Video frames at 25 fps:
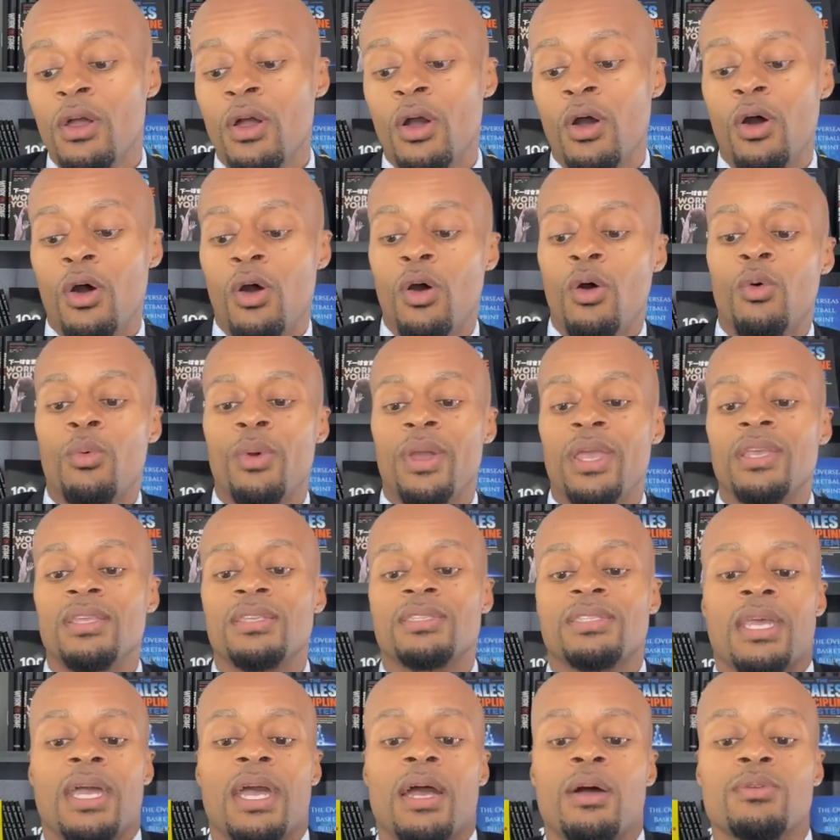
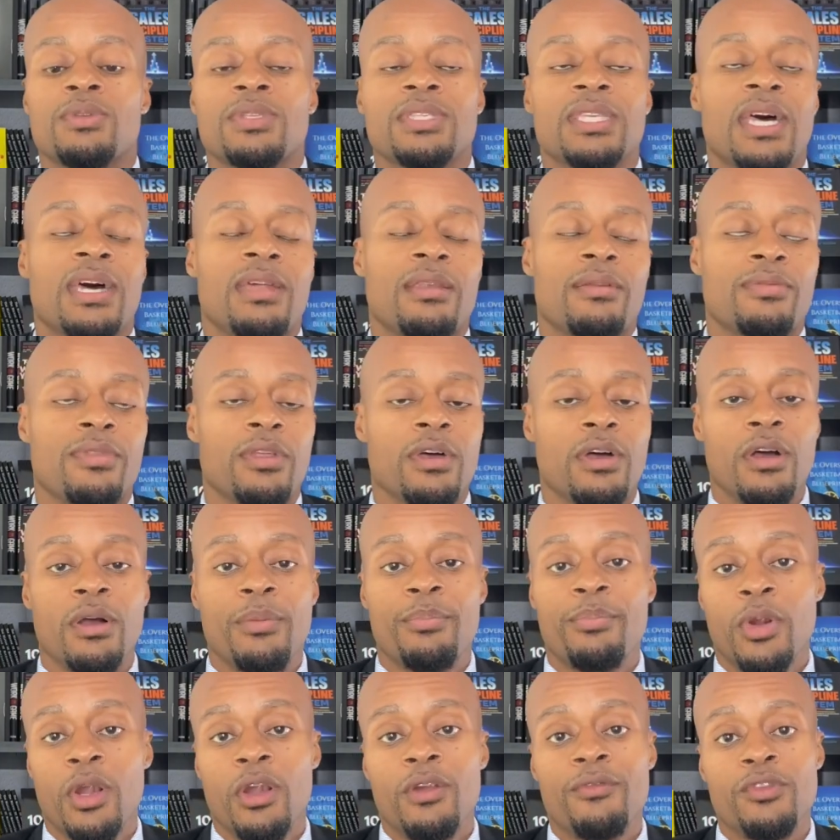always outside of the
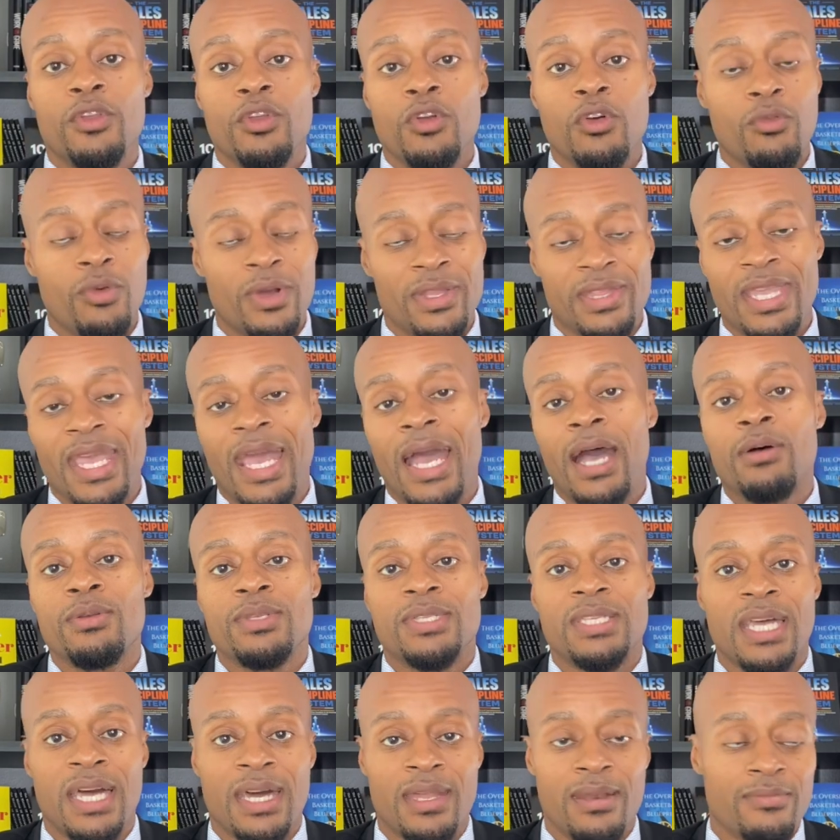purview of what the
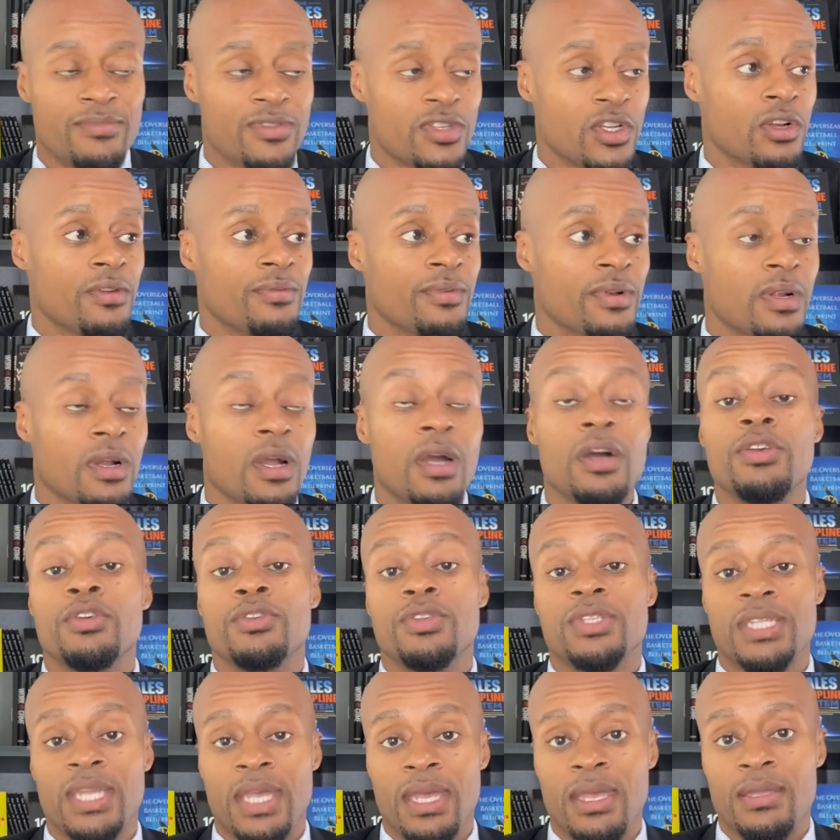outside observer
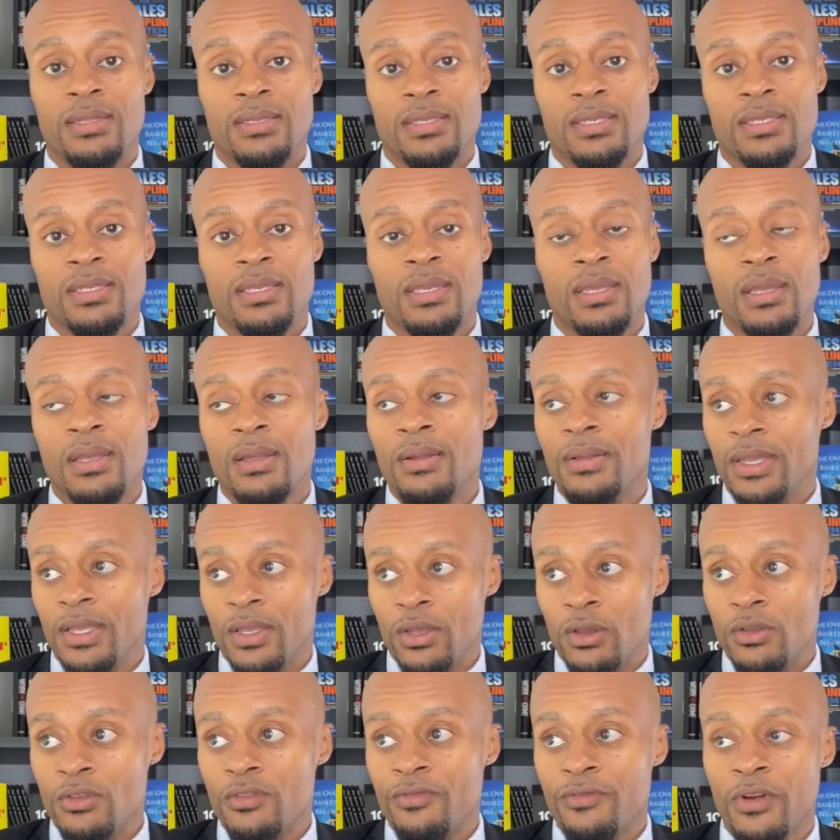understands. It
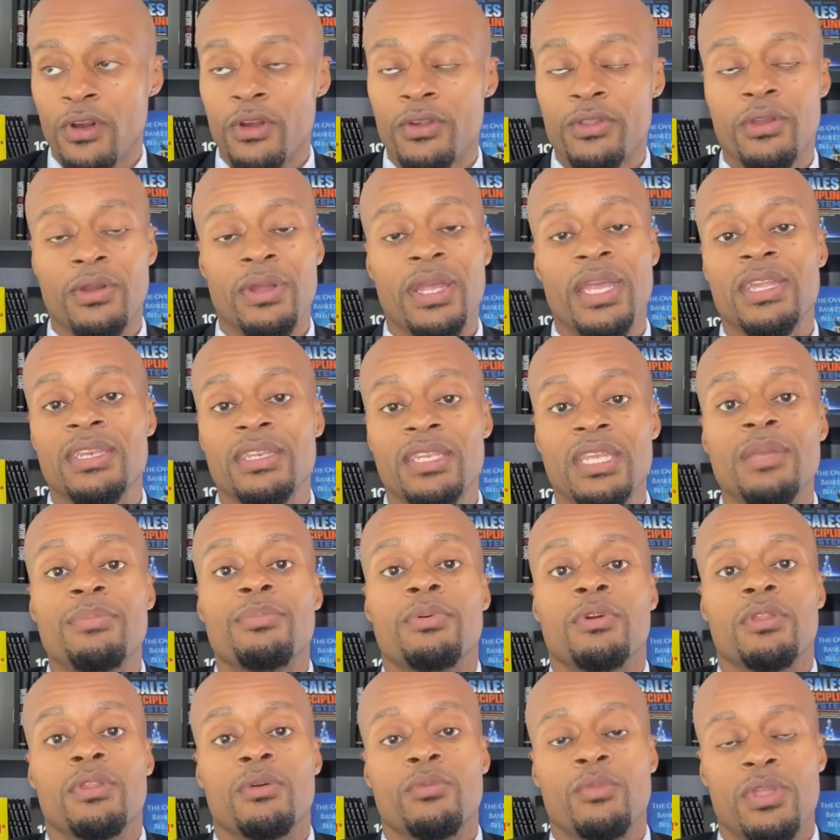goes further and
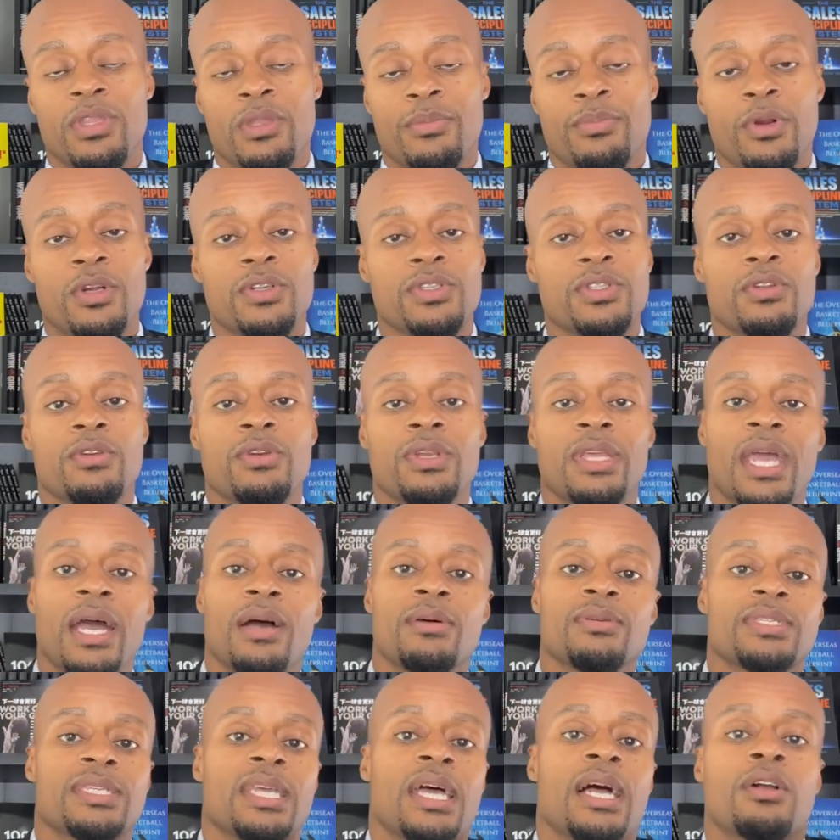deeper than what the person on the
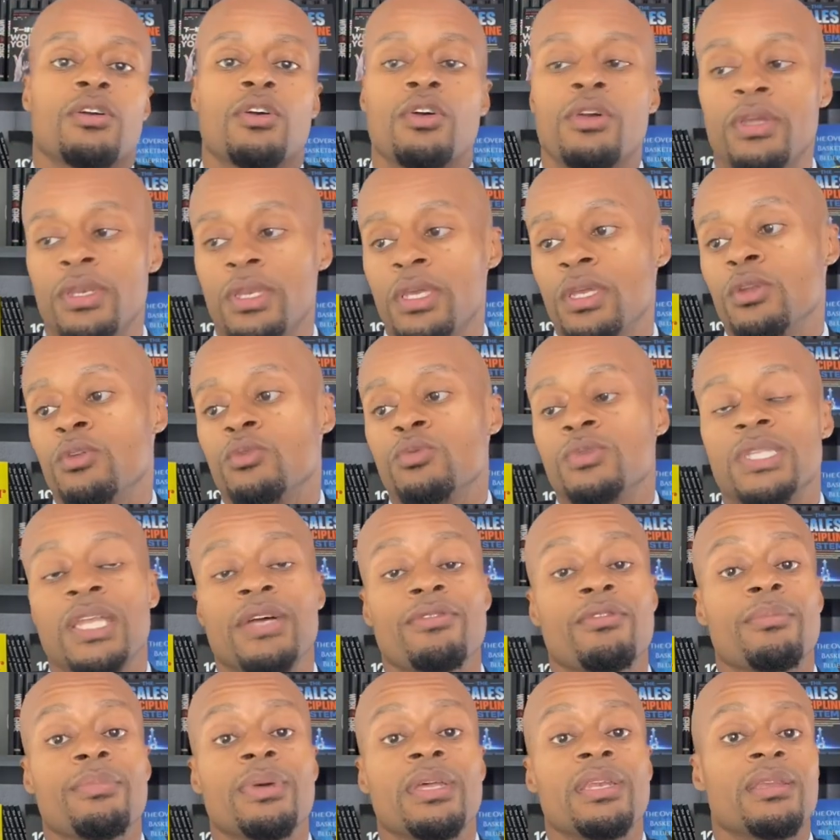outside looking in who's
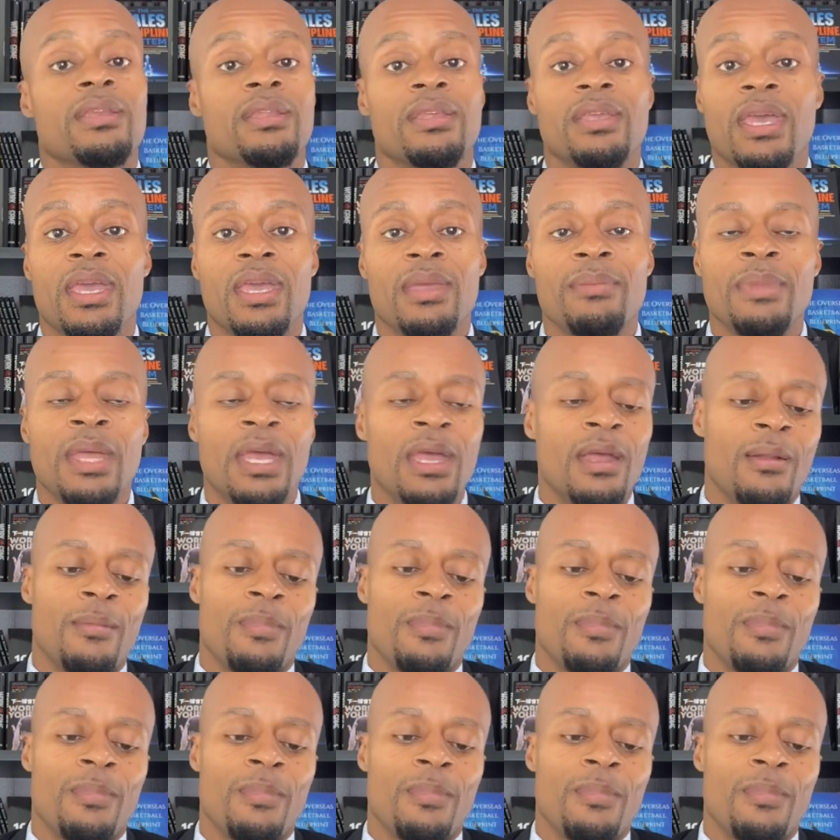never been in the game.